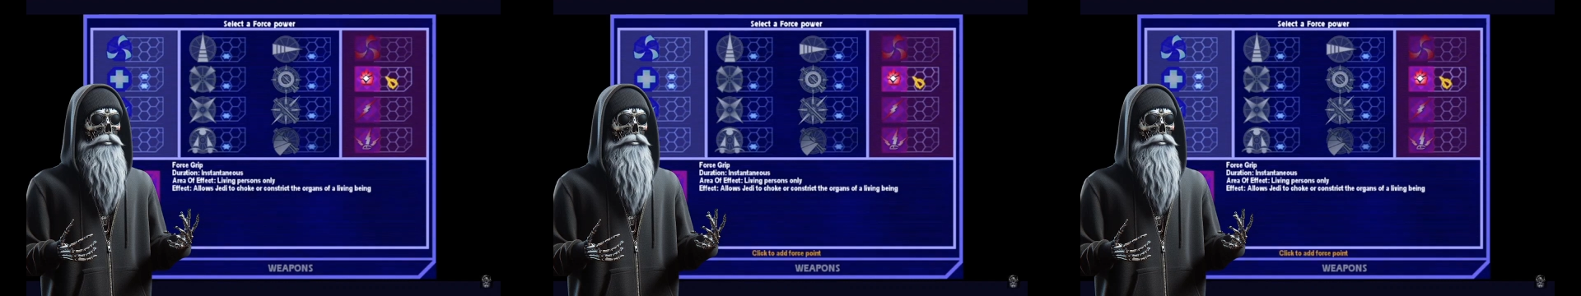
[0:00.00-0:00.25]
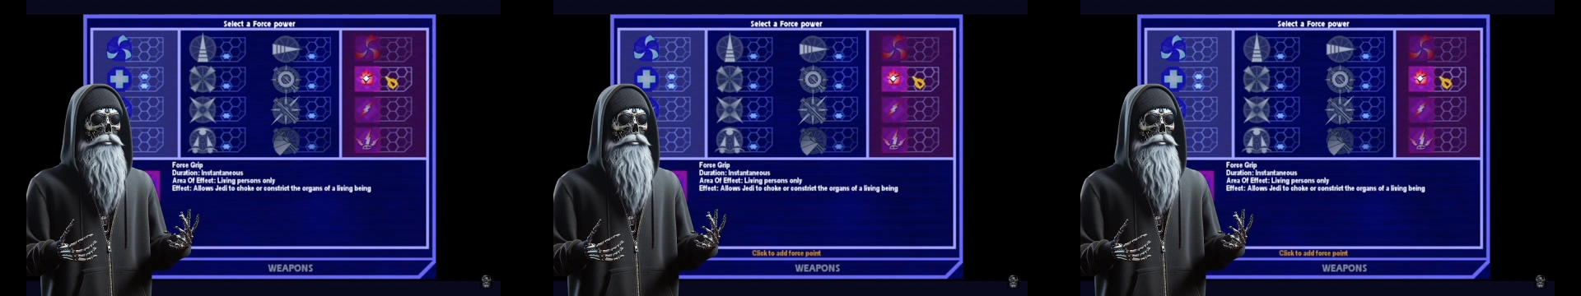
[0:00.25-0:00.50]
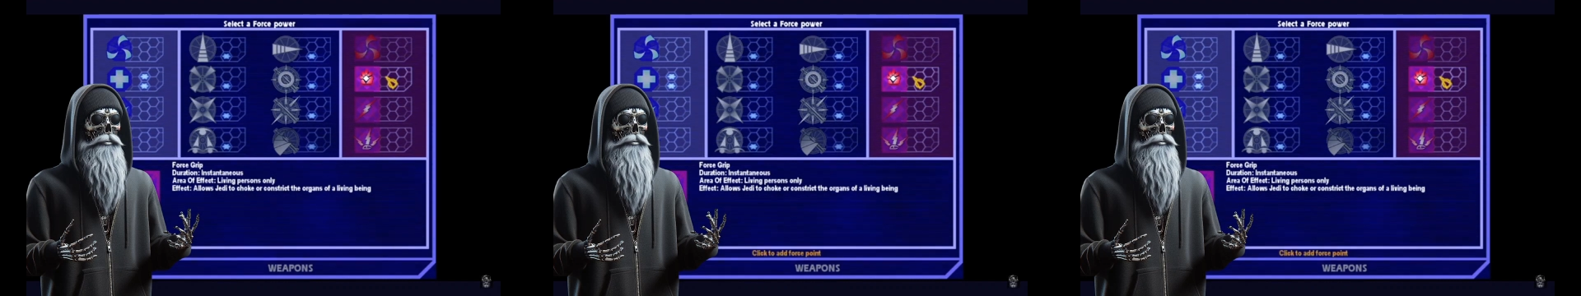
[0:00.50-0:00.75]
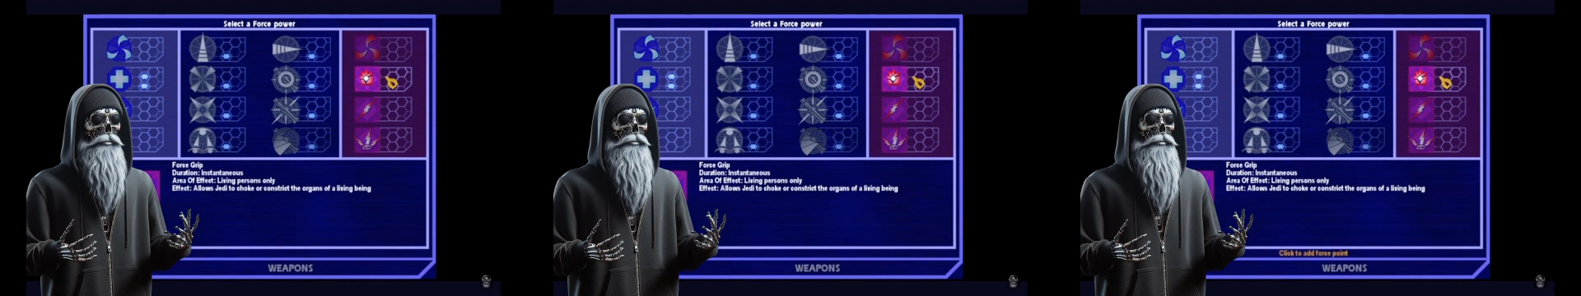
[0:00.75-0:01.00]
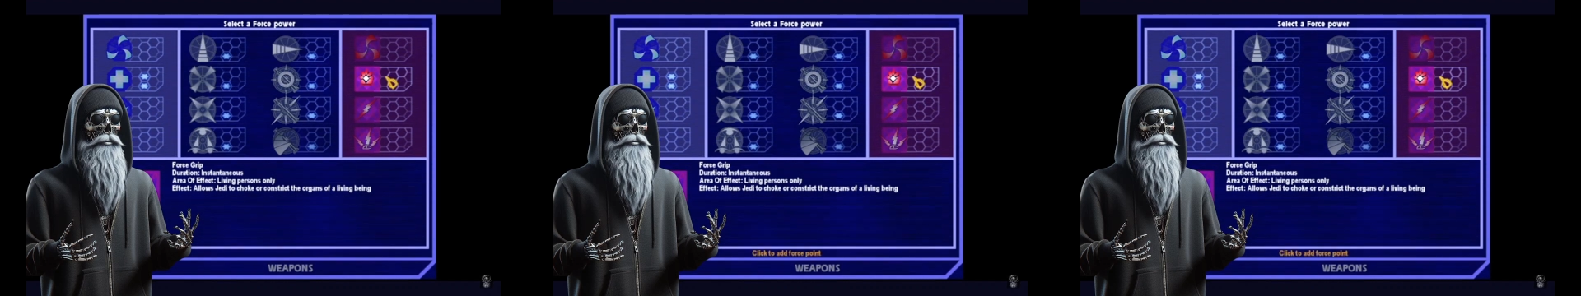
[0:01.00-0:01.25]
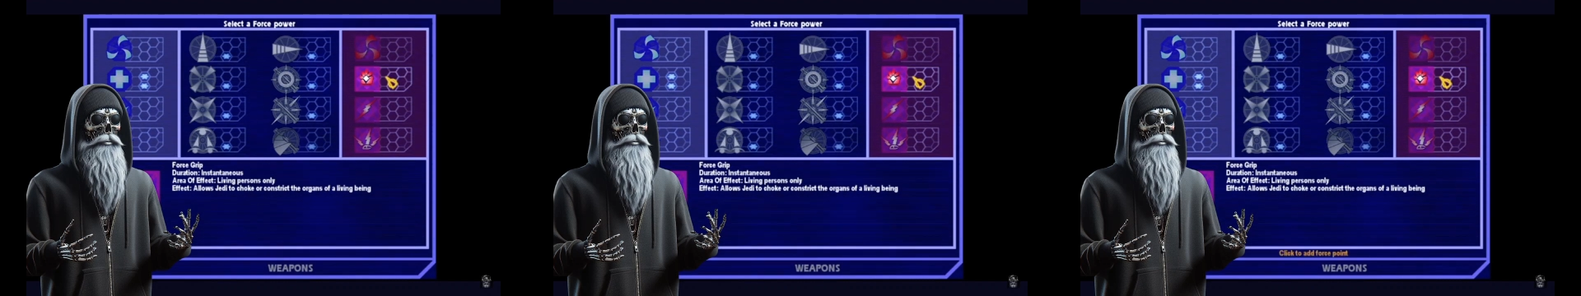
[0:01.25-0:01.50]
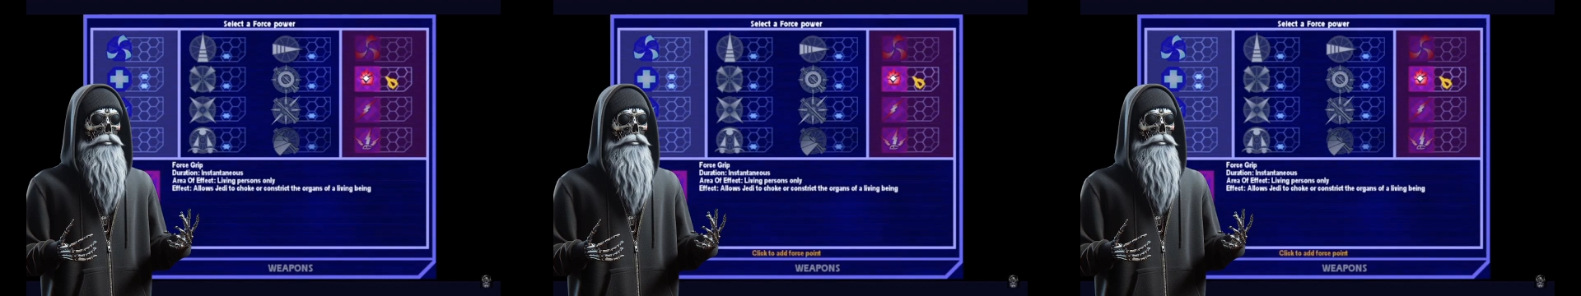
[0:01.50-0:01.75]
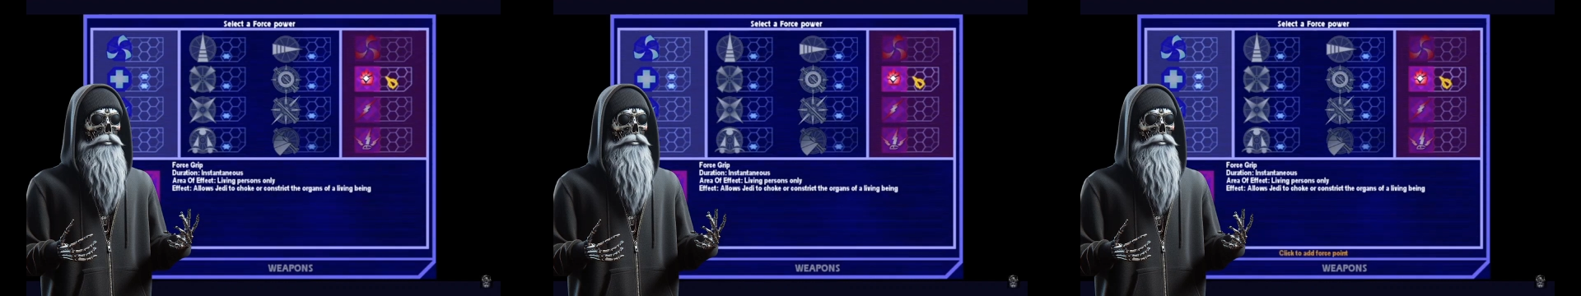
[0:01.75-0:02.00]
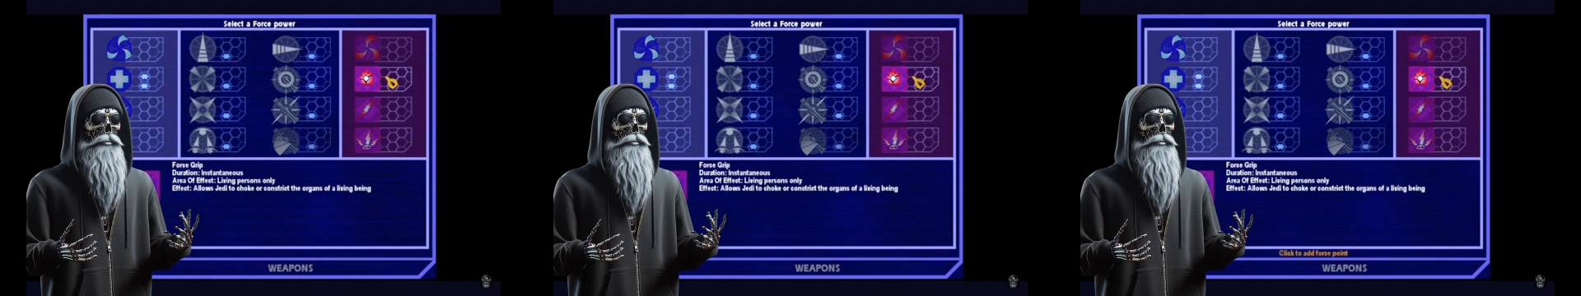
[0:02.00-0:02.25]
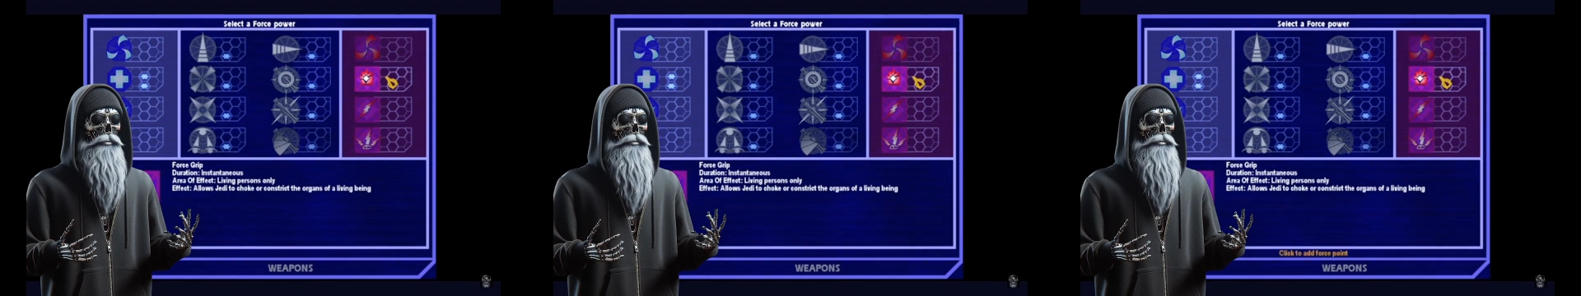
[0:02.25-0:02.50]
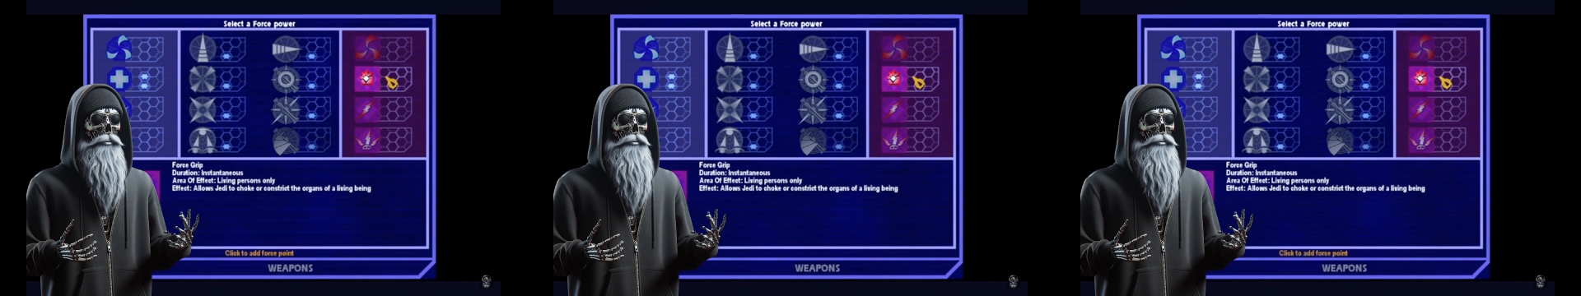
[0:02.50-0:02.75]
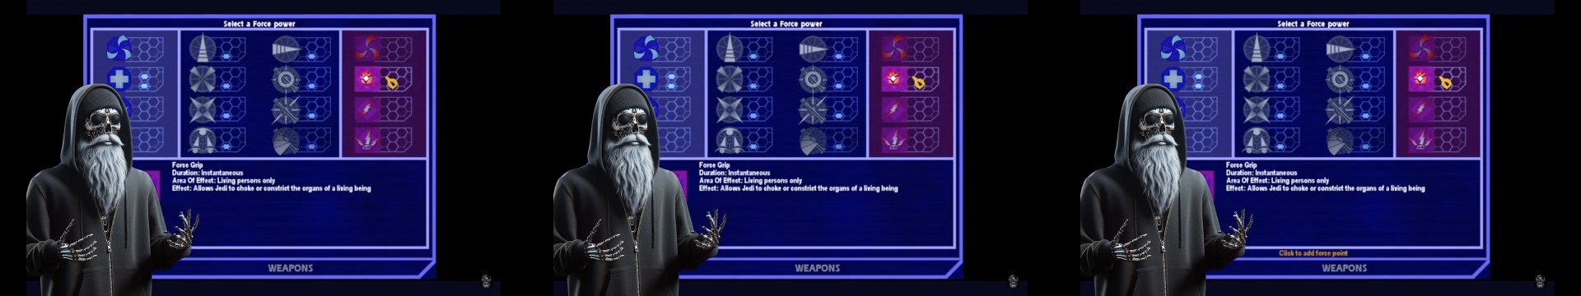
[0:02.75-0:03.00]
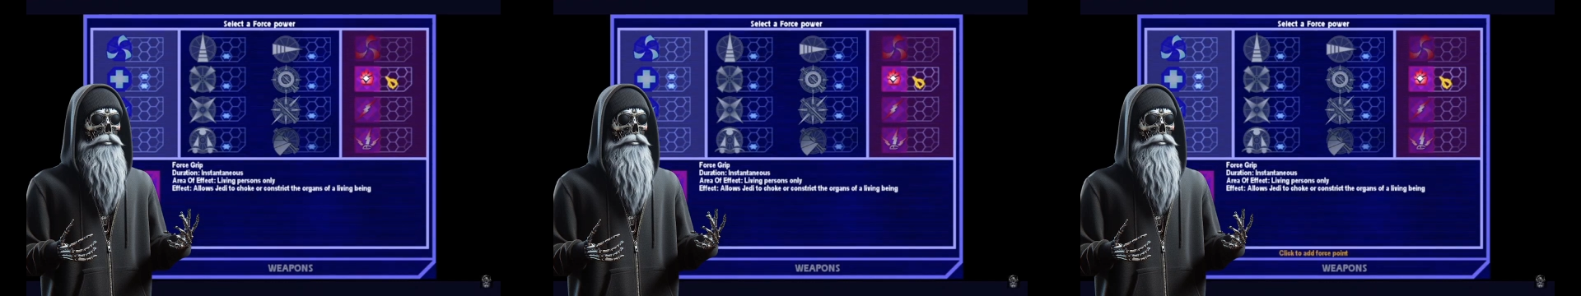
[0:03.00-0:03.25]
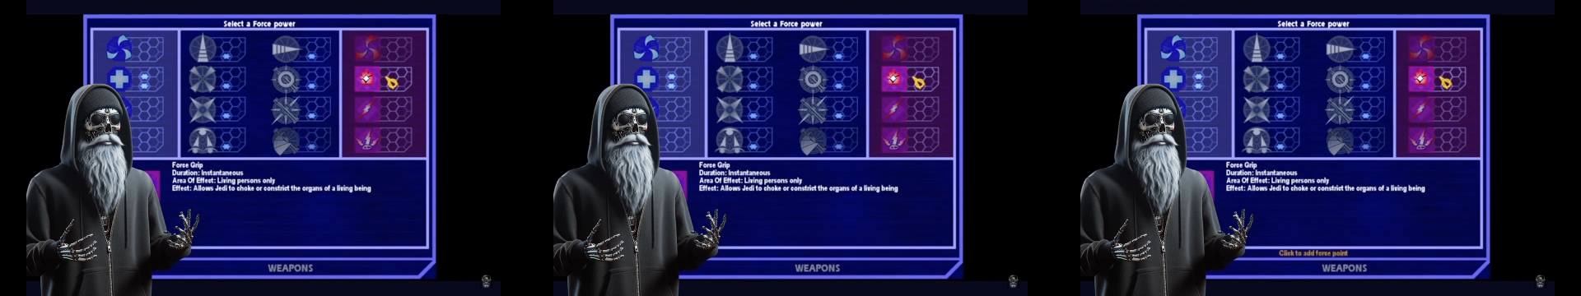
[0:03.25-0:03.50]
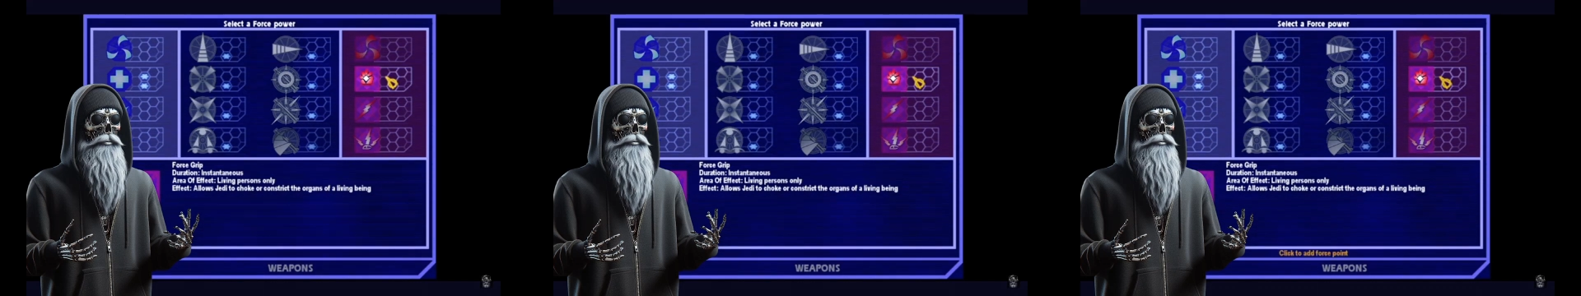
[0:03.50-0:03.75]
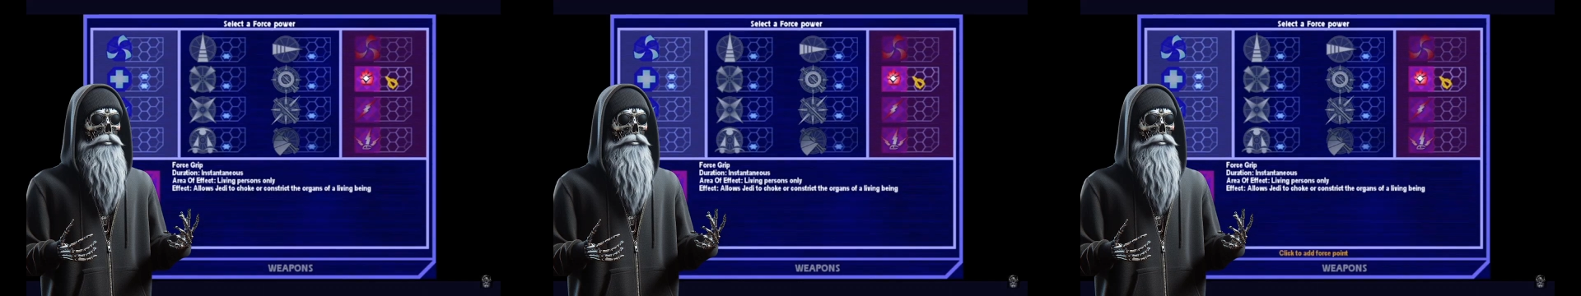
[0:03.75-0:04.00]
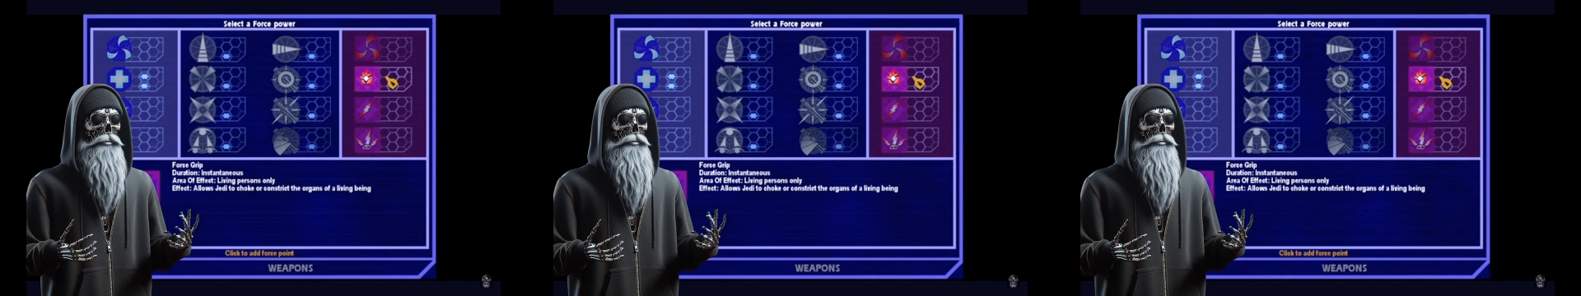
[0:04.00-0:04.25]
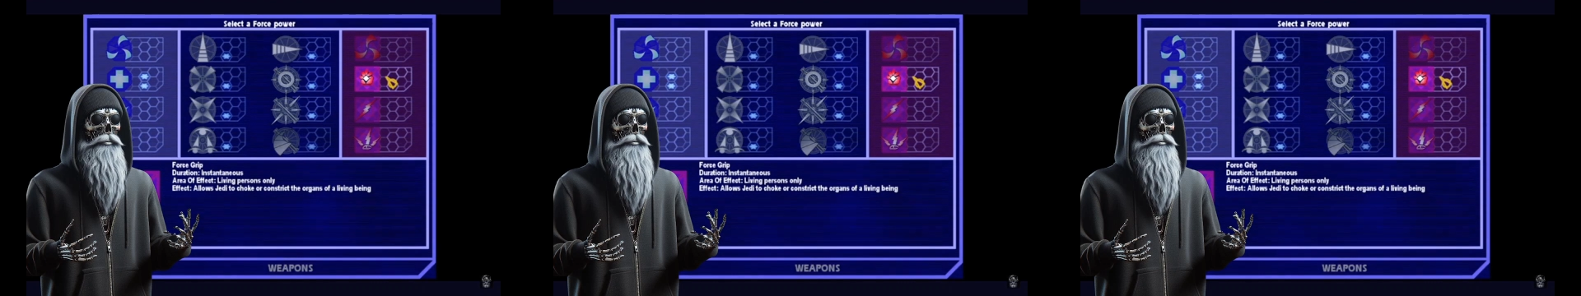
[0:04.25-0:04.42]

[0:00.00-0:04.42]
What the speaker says: No face is visible, so there are no lips to read.